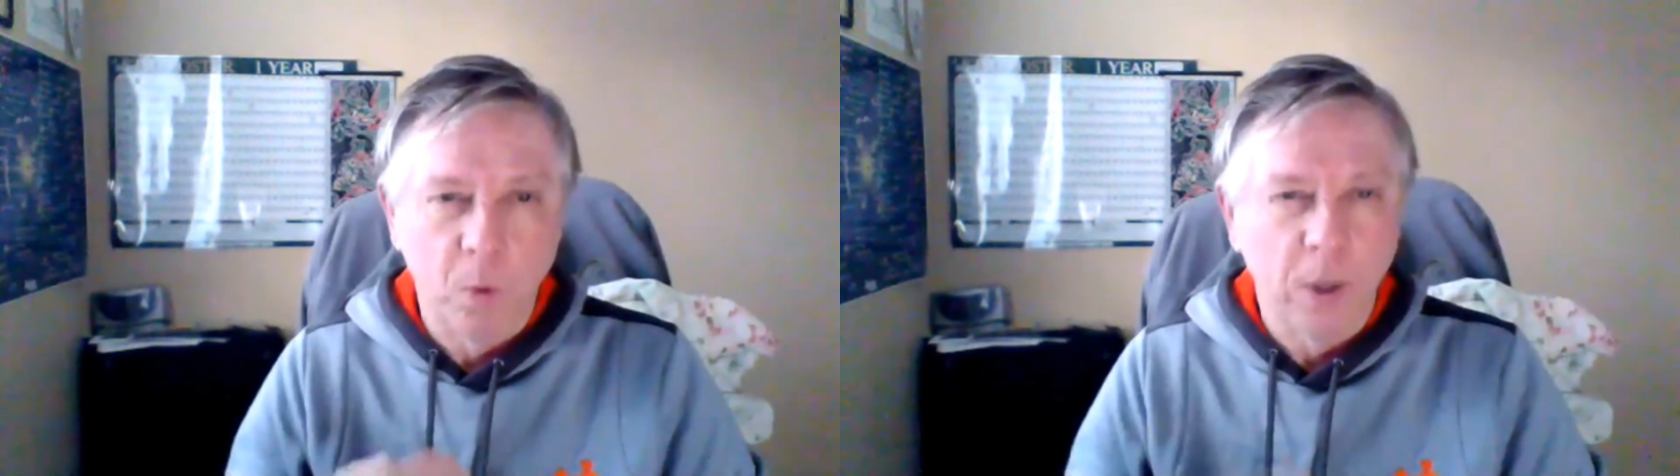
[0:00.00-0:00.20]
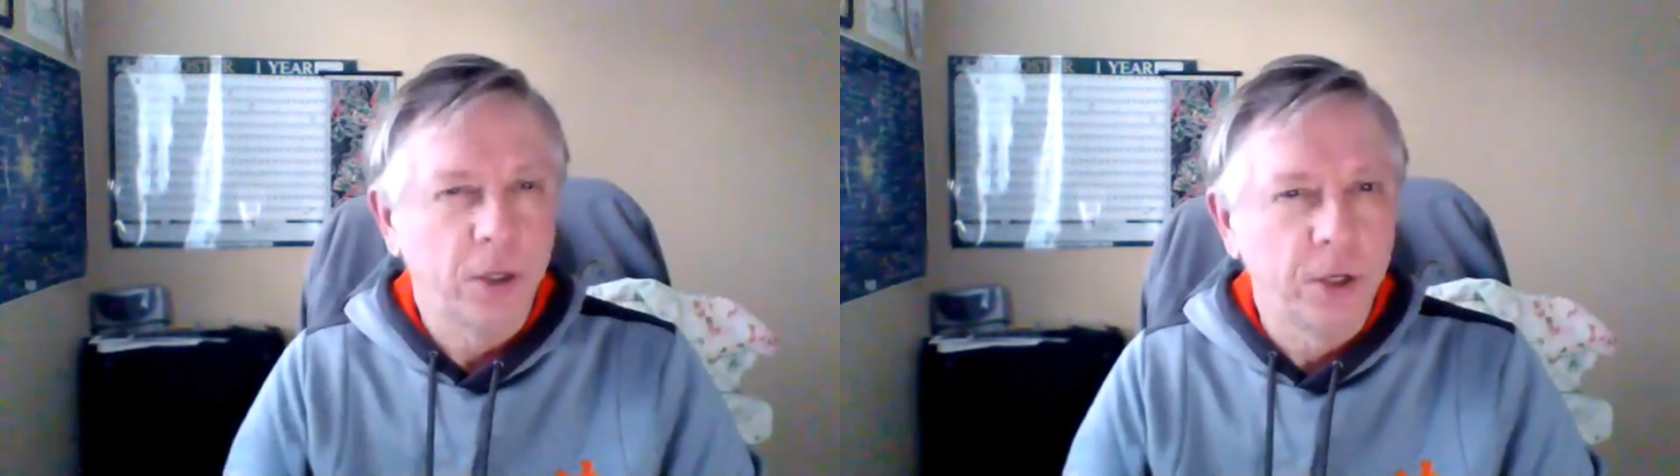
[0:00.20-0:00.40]

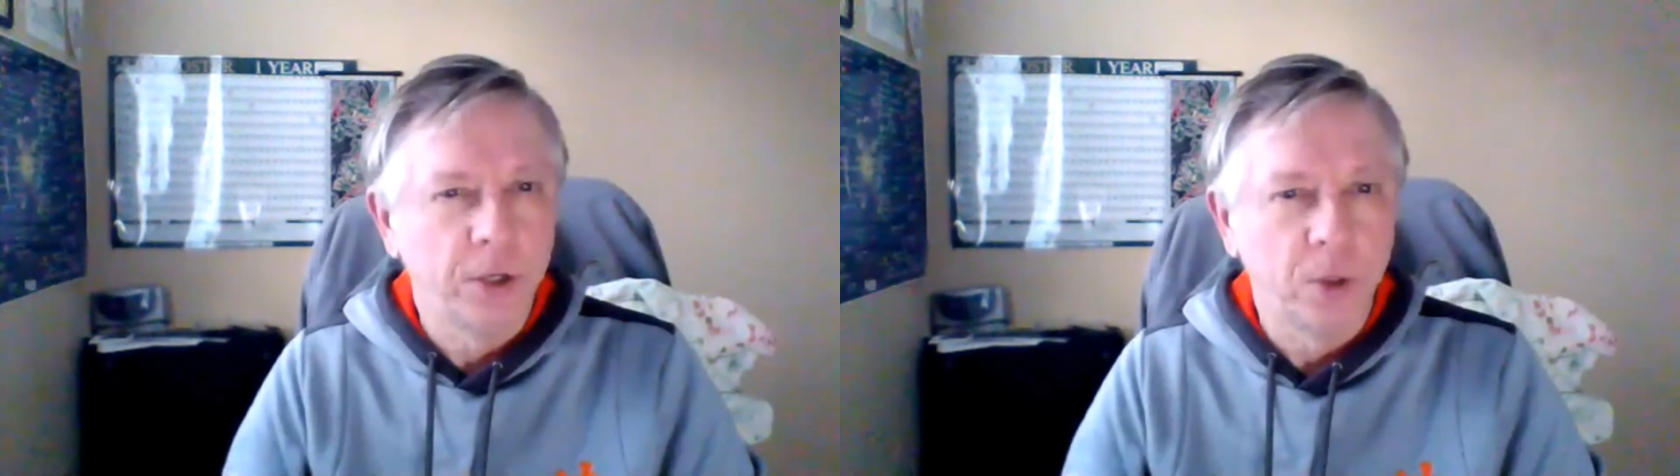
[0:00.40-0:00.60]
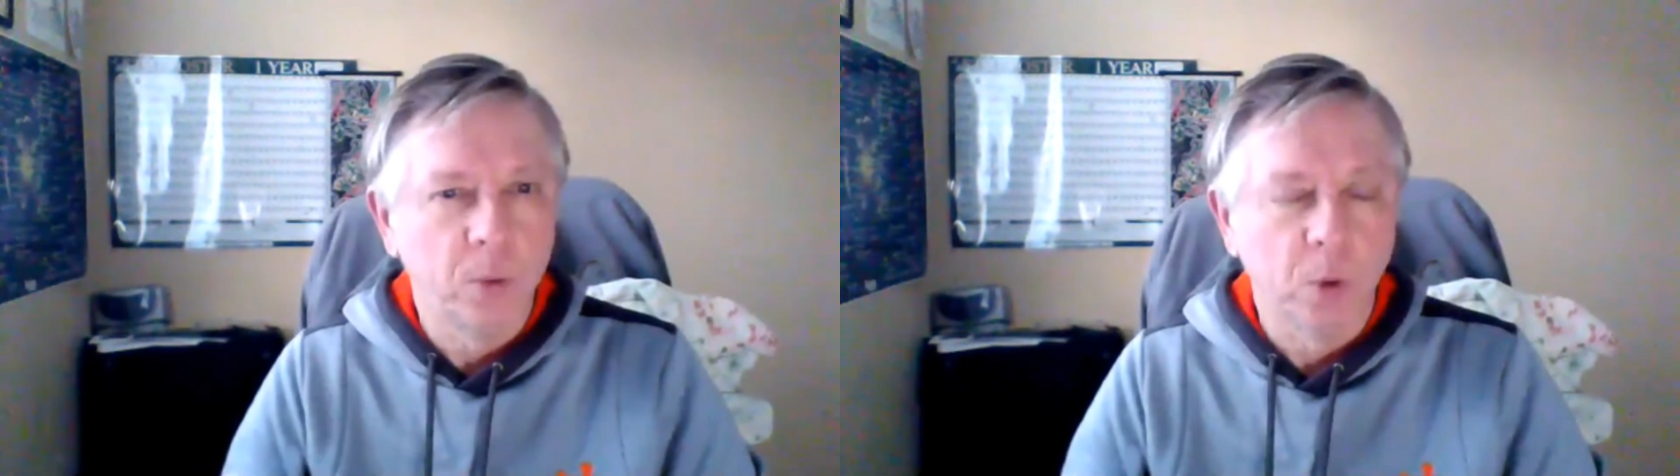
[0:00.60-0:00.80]
want
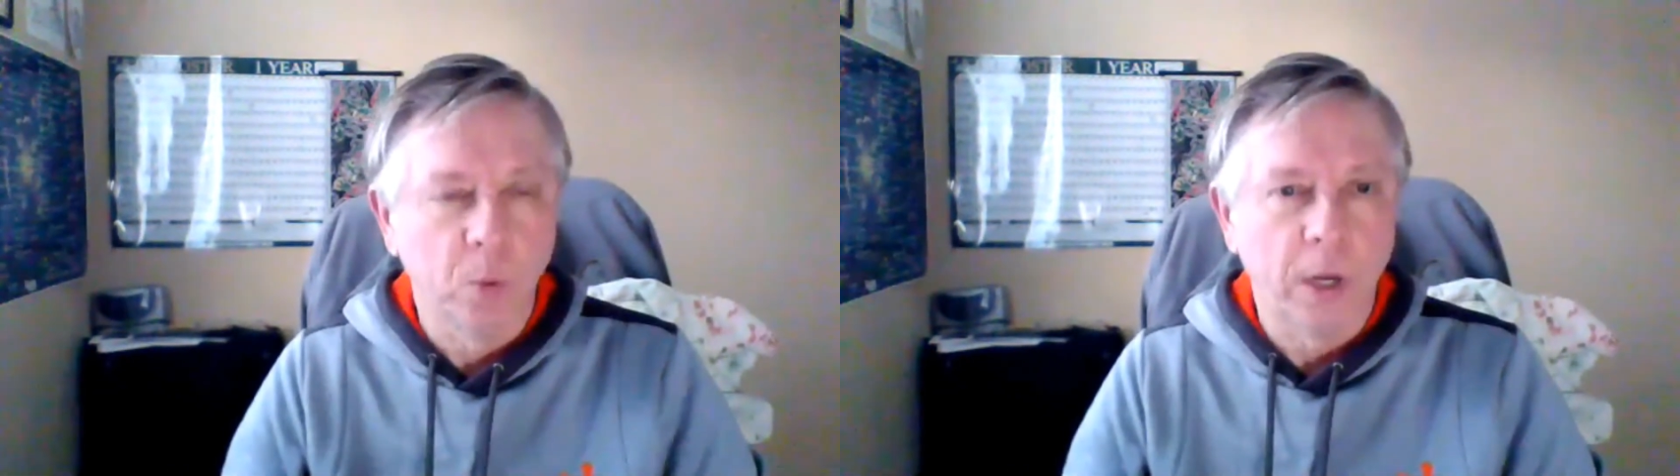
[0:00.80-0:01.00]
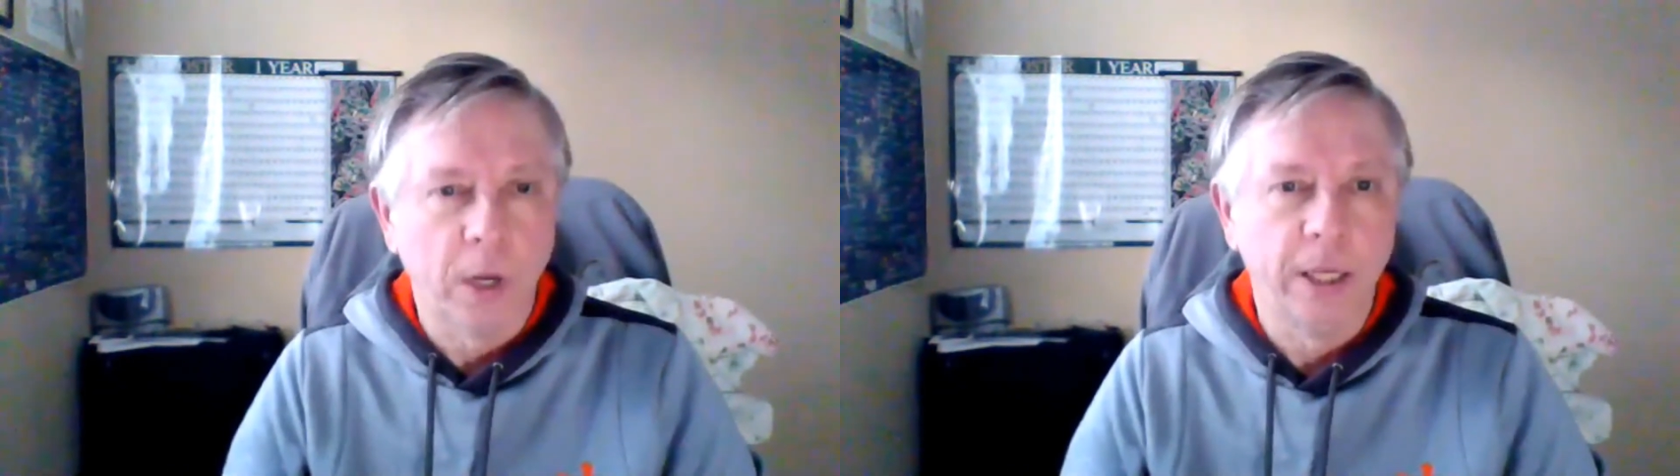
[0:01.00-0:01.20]
to do
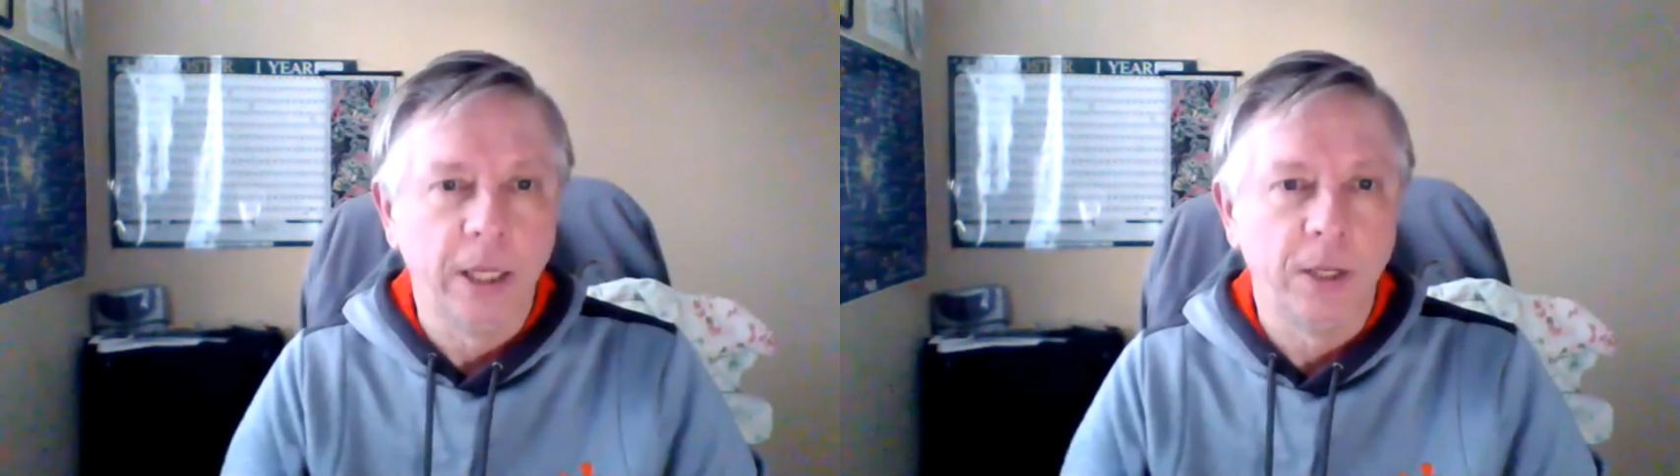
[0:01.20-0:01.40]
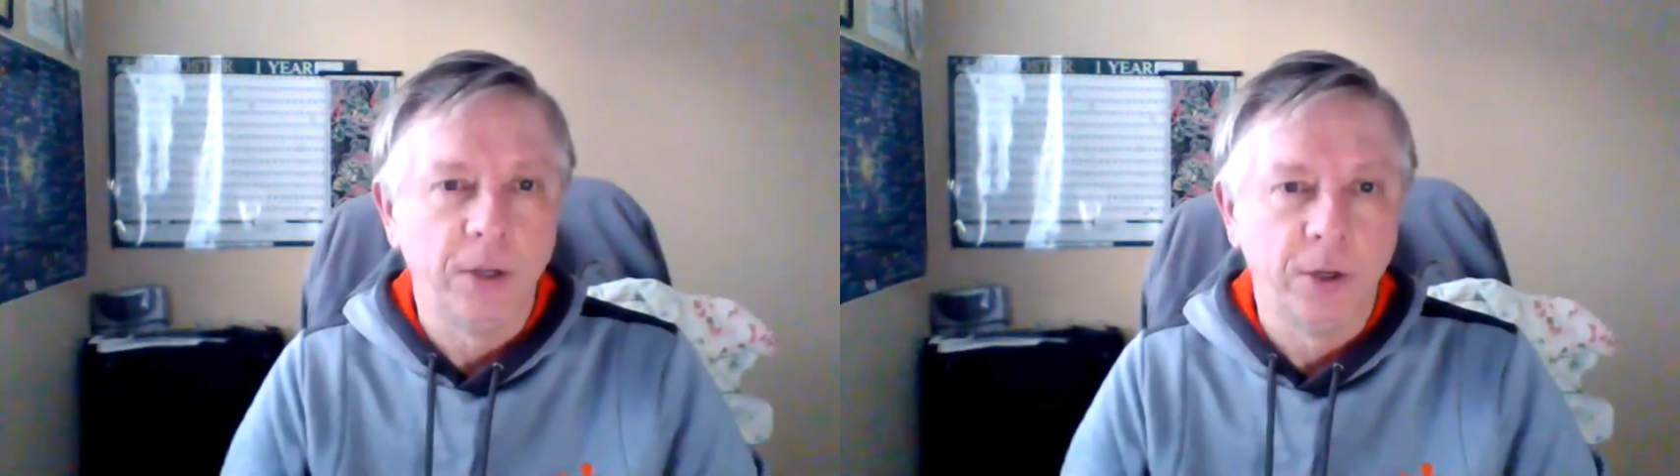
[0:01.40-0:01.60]
or what I
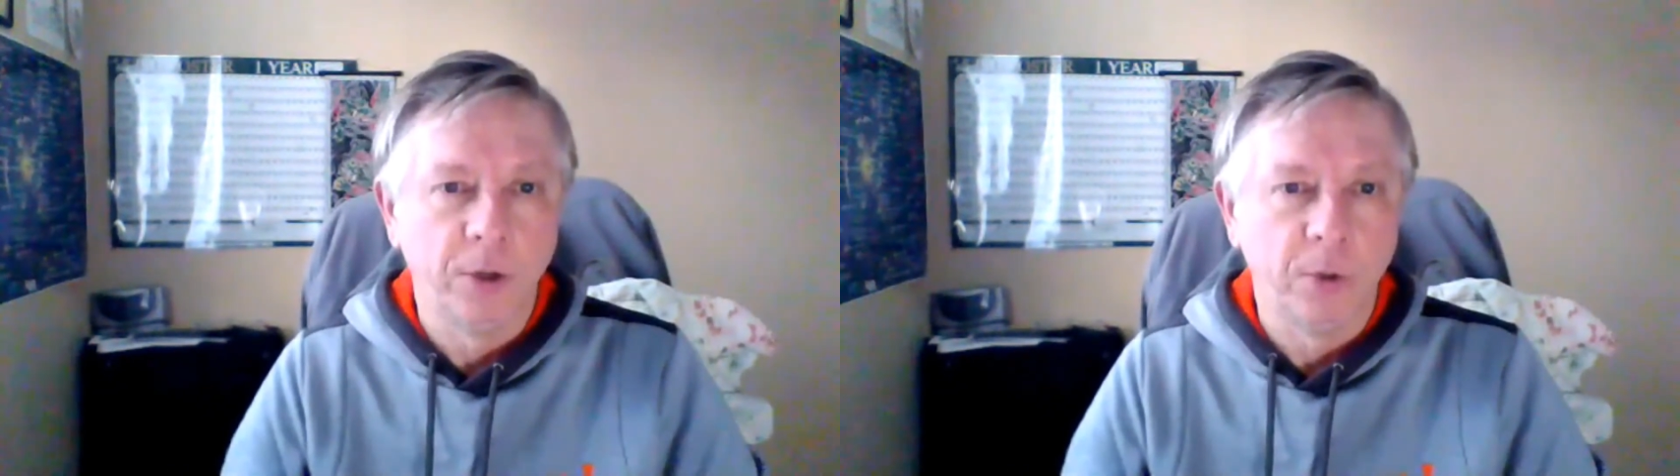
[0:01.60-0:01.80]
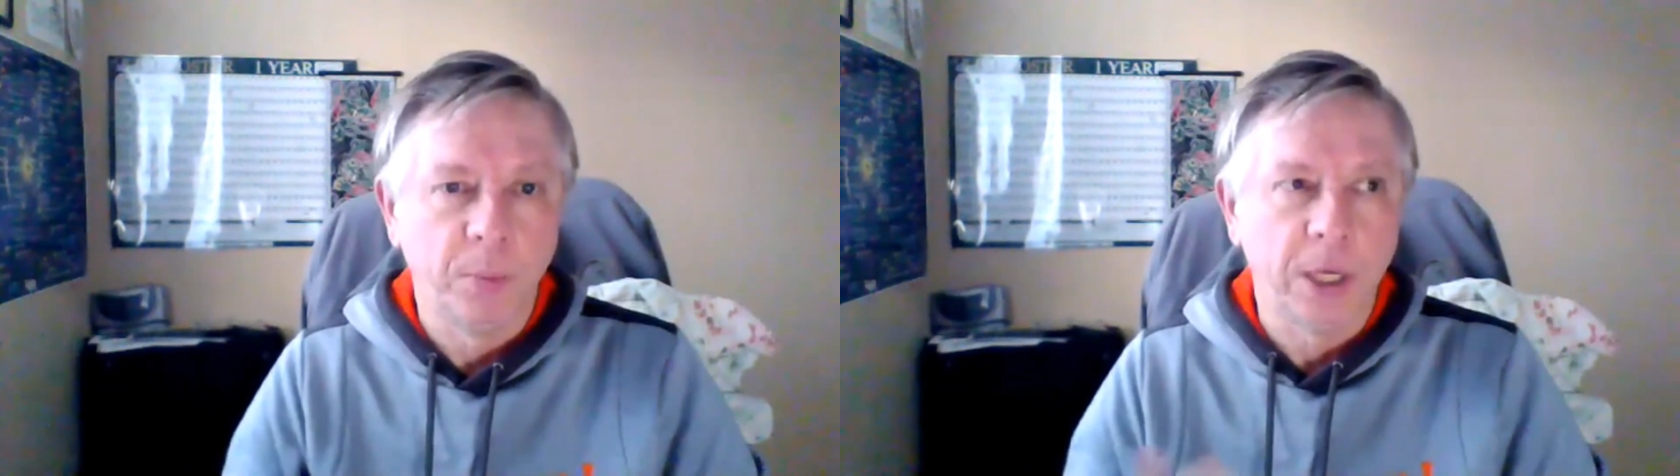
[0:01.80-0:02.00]
need to do.